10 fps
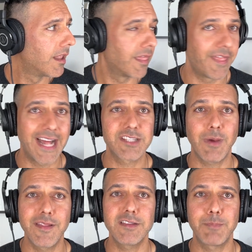That's
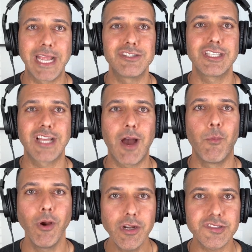why this patient got
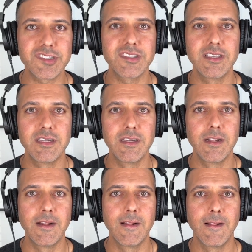worse.
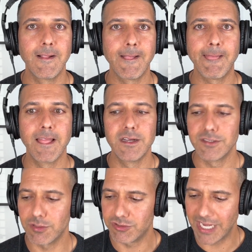
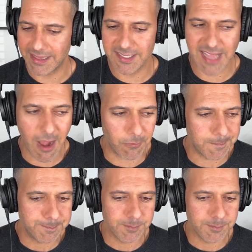So check this out.